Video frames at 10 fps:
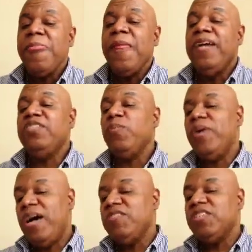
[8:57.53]
And so what
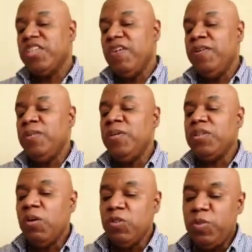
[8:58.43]
I've discovered and what the
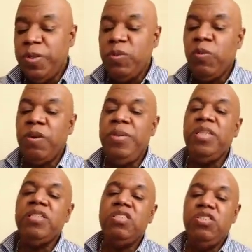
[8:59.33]
Holy Spirit wanted me to,
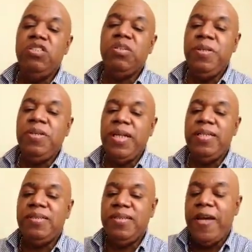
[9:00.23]
to
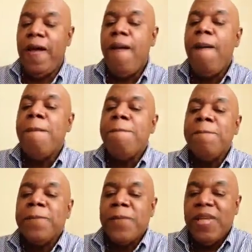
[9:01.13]
communicate today
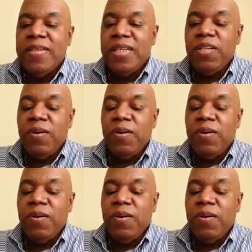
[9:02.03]
is that there